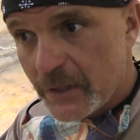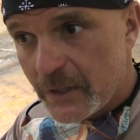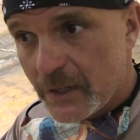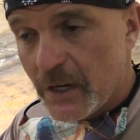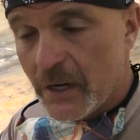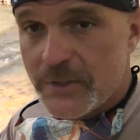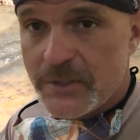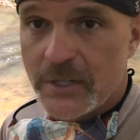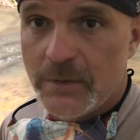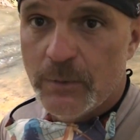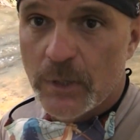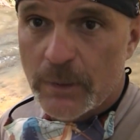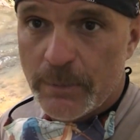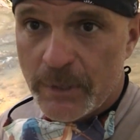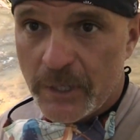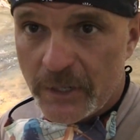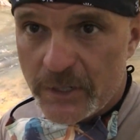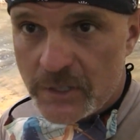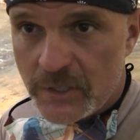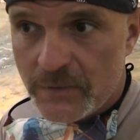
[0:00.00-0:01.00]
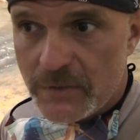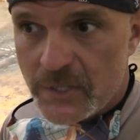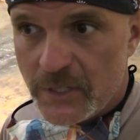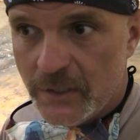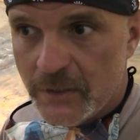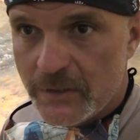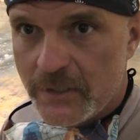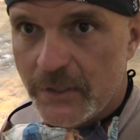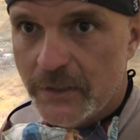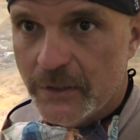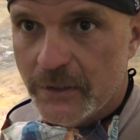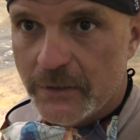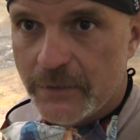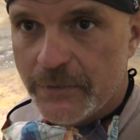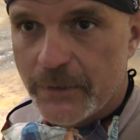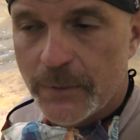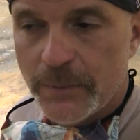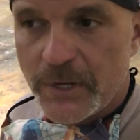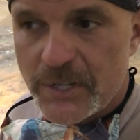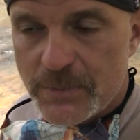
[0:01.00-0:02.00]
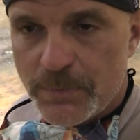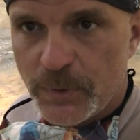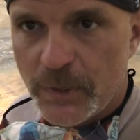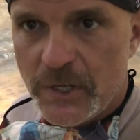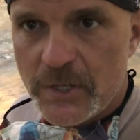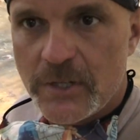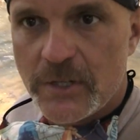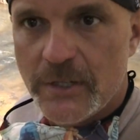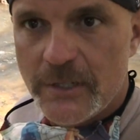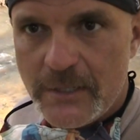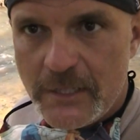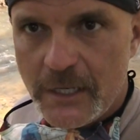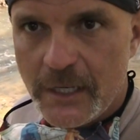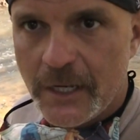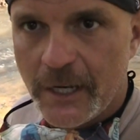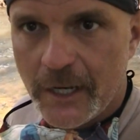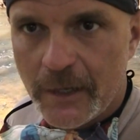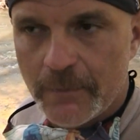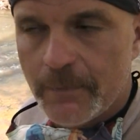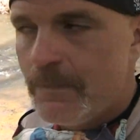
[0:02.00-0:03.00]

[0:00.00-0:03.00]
causing more production of CO2 from respiration and decon.